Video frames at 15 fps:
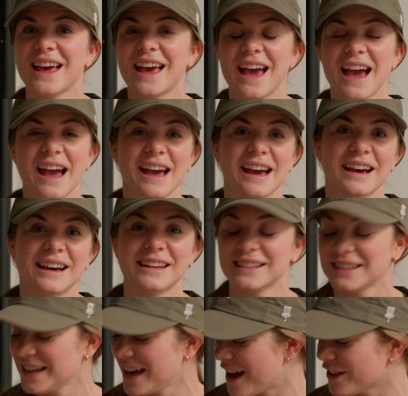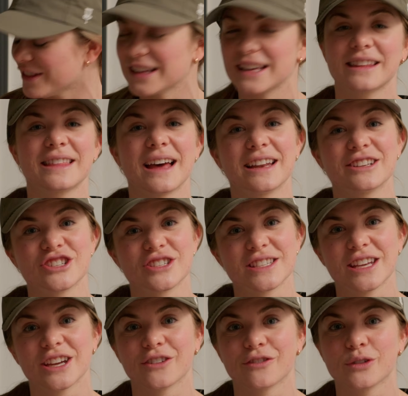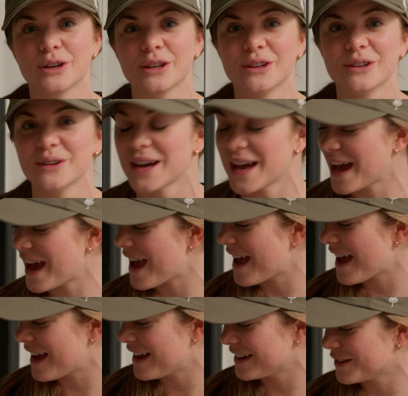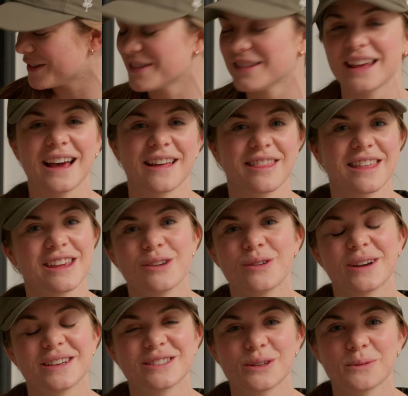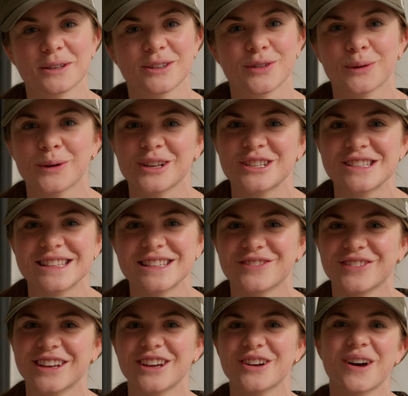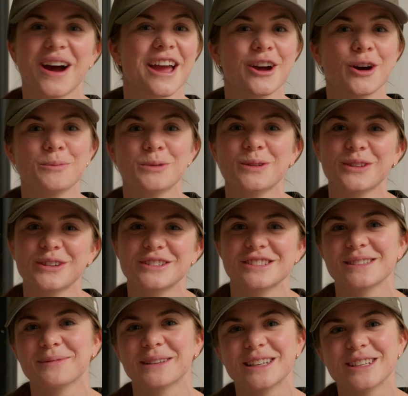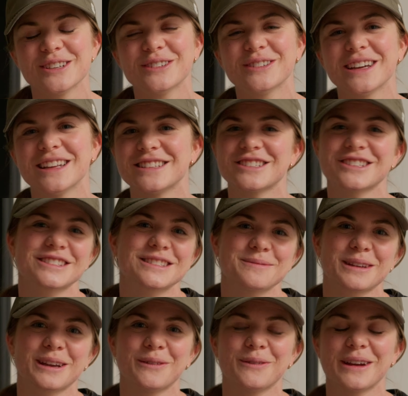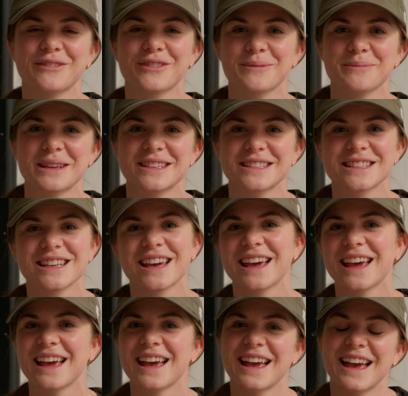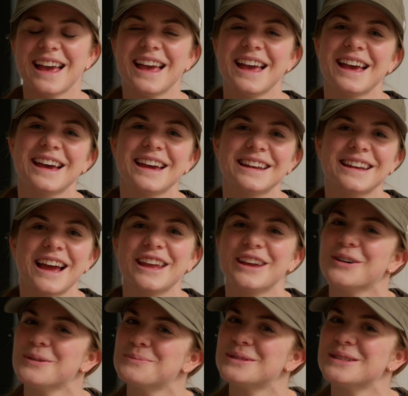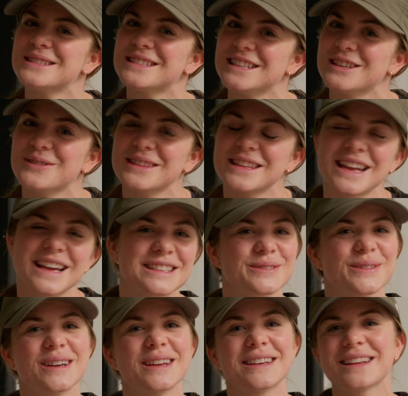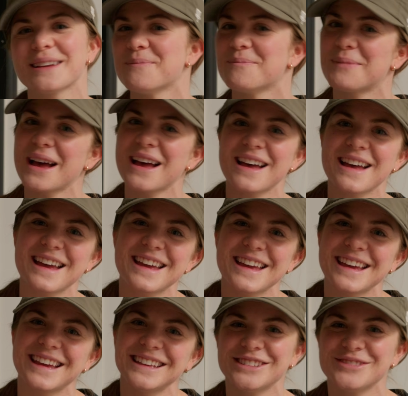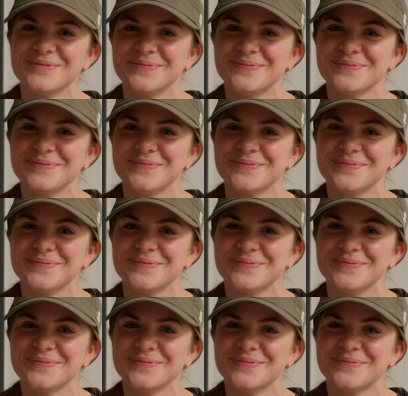And yeah, I'll link that just here for you. And yeah, thank you guys so much for watching this video. I hope you learned something new and took something away from this. And I hope to see you in the next one. Bye!